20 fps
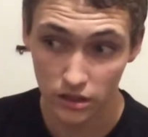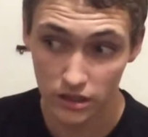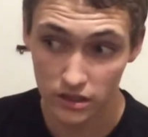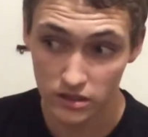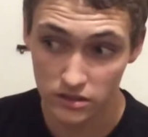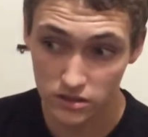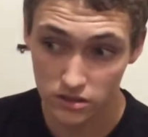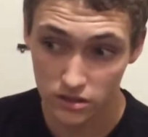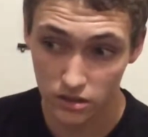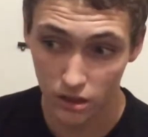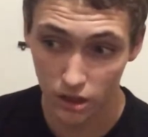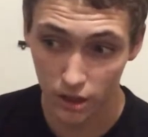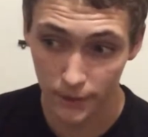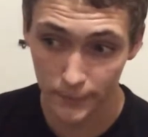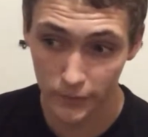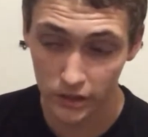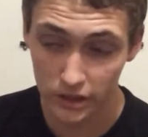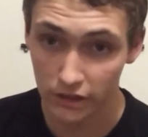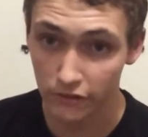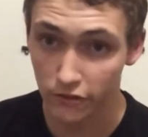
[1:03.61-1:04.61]
It's
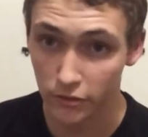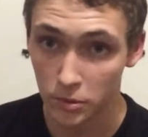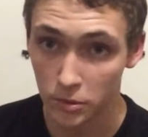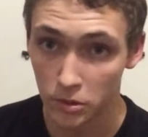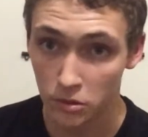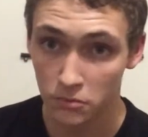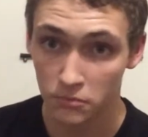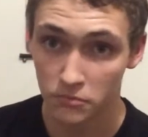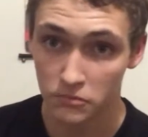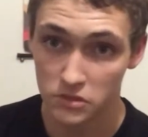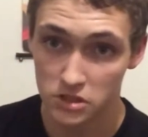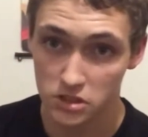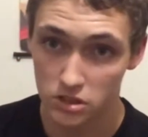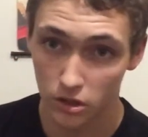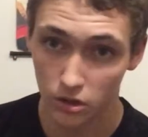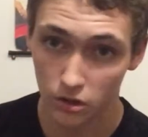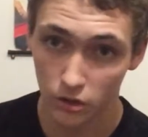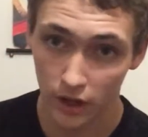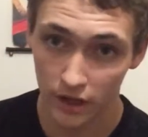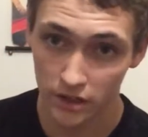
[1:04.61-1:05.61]
unbelievable. So